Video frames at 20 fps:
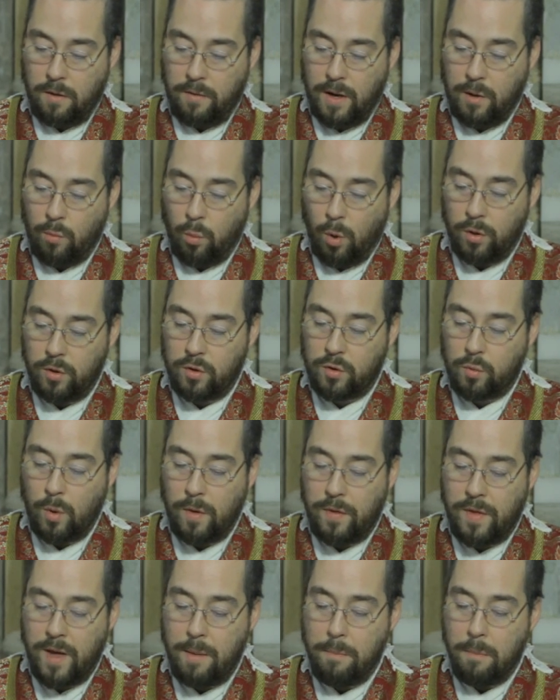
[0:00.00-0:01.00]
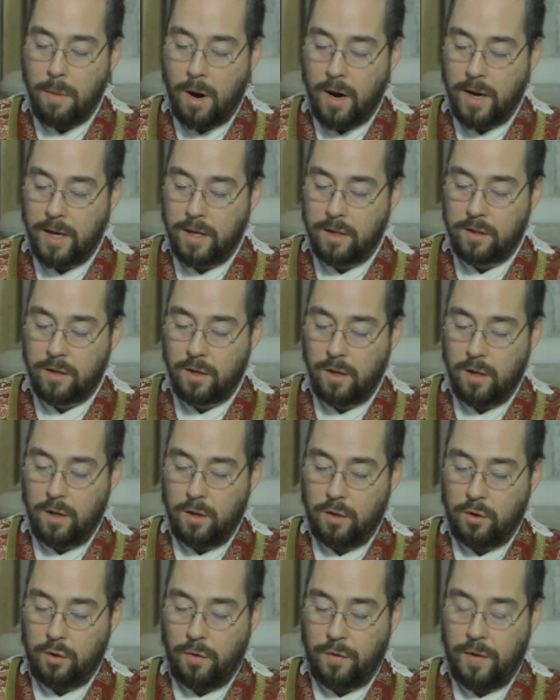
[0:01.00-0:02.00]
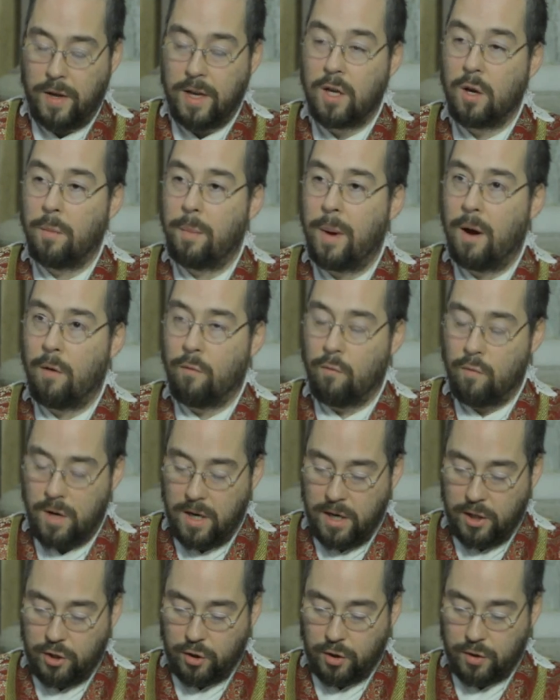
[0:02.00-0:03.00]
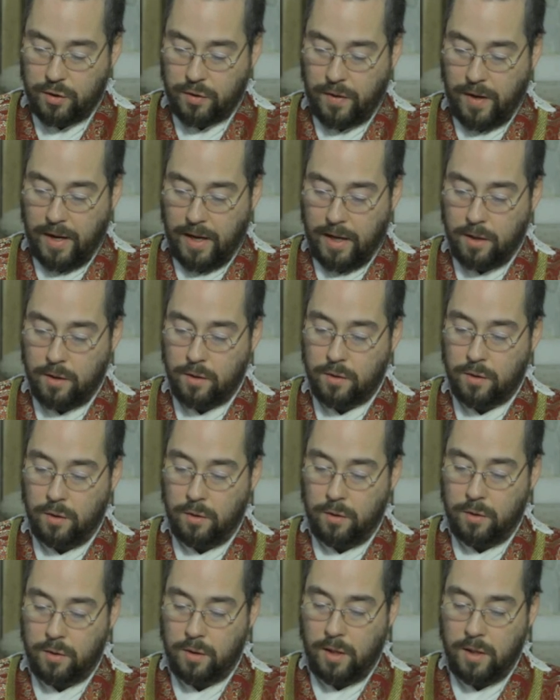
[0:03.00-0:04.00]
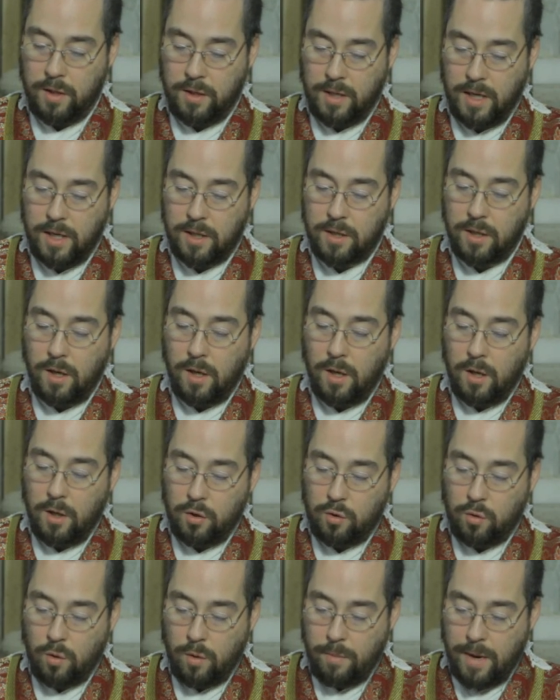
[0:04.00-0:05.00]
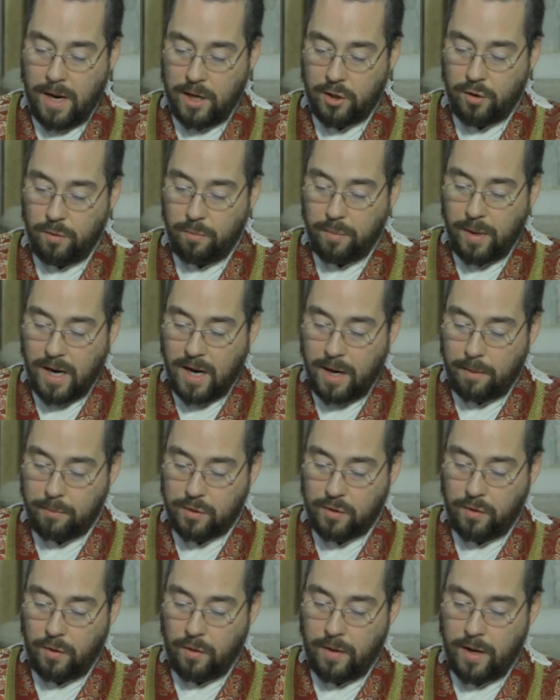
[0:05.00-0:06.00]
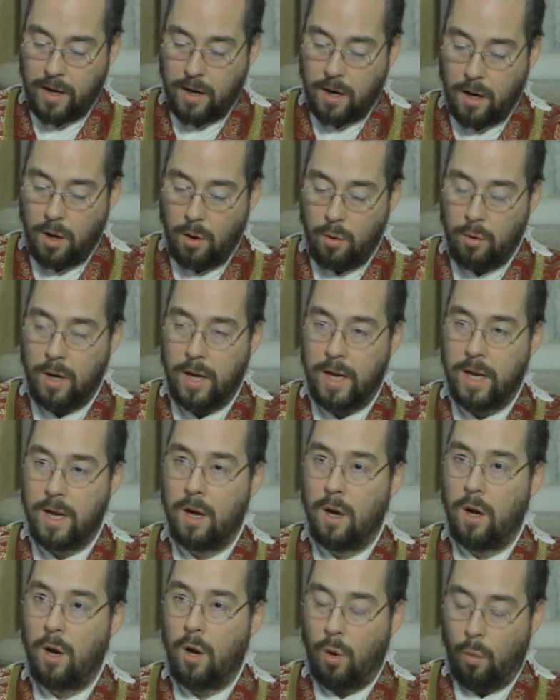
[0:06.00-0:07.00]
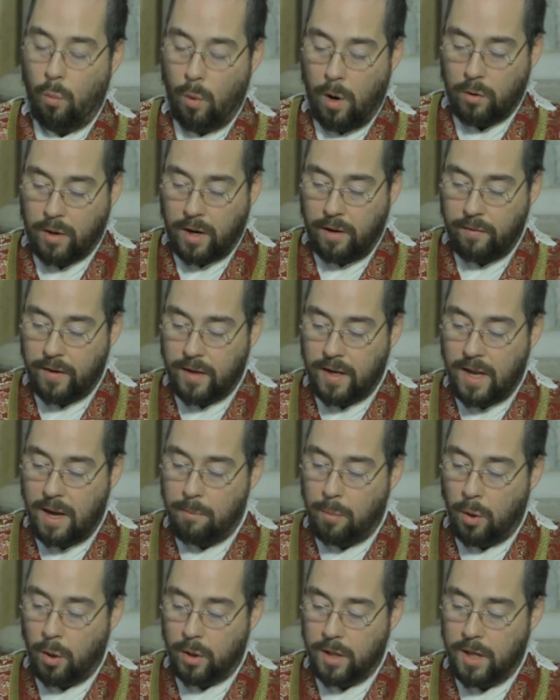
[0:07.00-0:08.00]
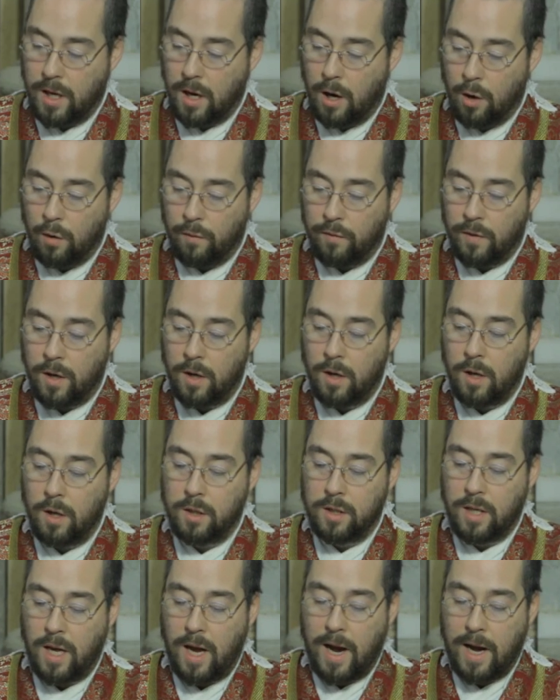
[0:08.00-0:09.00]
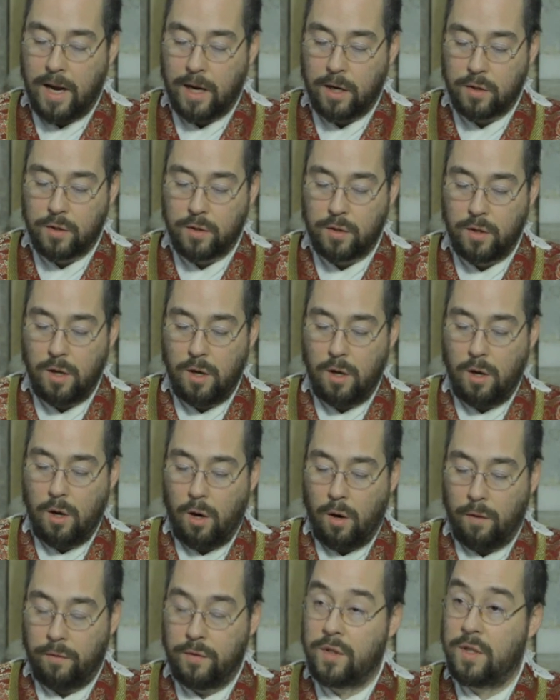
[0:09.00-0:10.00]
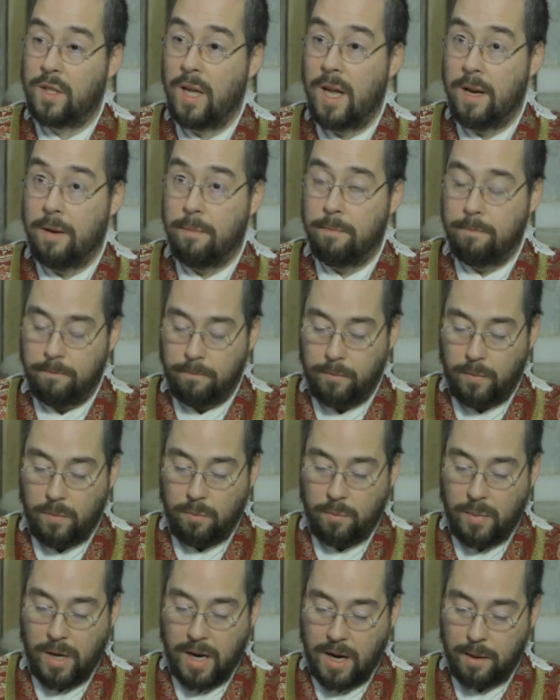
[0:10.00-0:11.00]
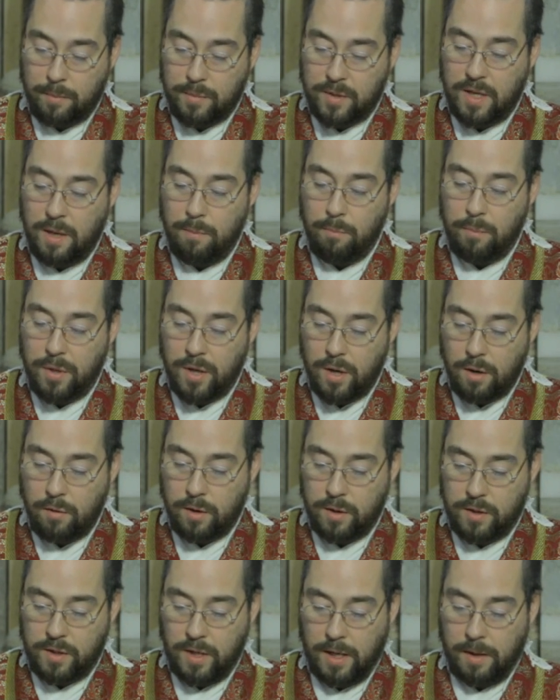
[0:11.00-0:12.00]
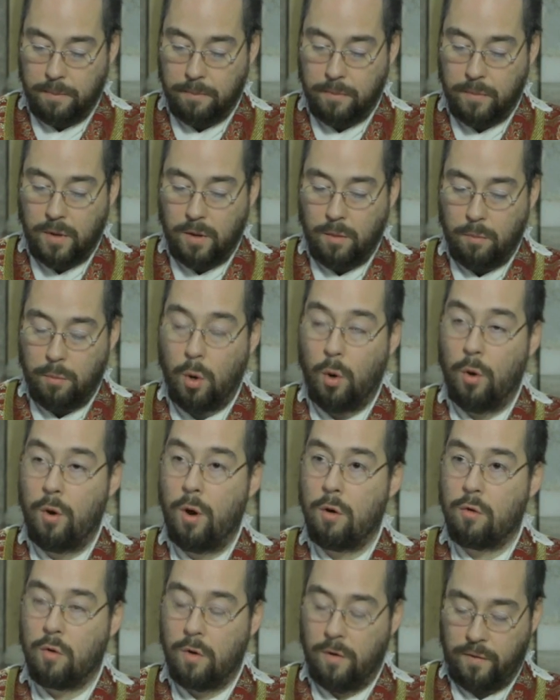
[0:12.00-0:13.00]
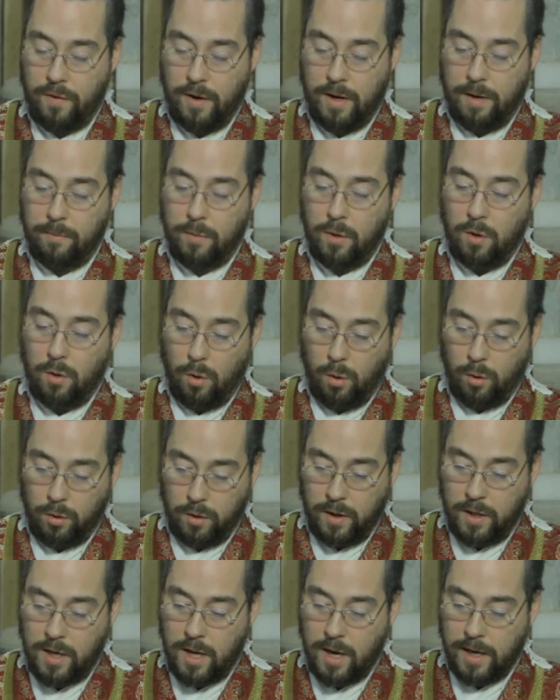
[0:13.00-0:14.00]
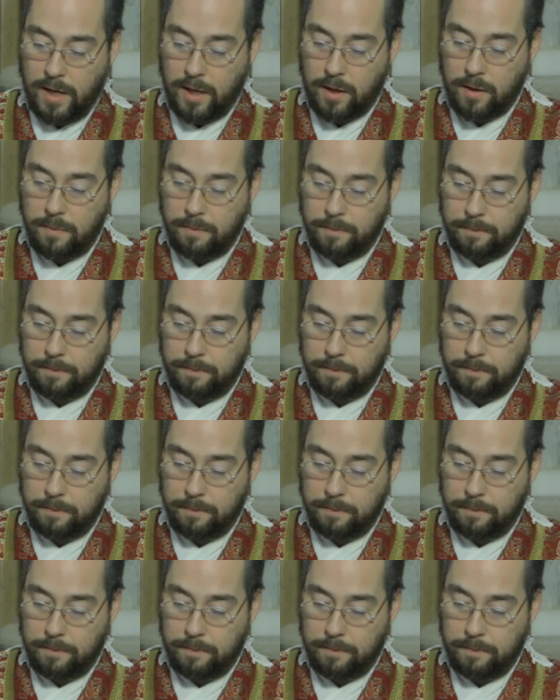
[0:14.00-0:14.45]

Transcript: they want, with their mind, to think about religious things and indeed to imagine perhaps that they are holy while giving their body over to acts of sin, perhaps impurity, pornography, or the like.